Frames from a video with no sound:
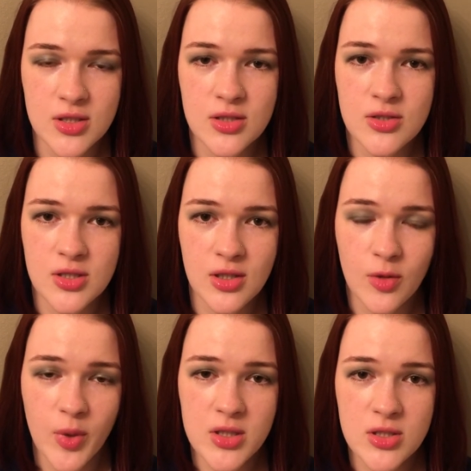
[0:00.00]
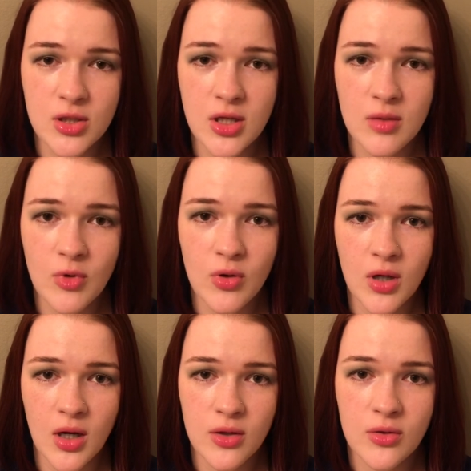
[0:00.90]
Did you see it on my Instagram
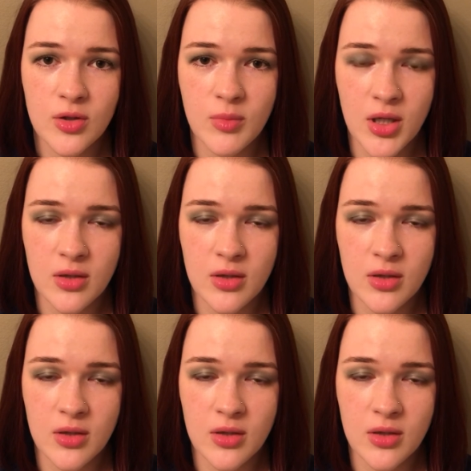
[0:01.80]
are you in my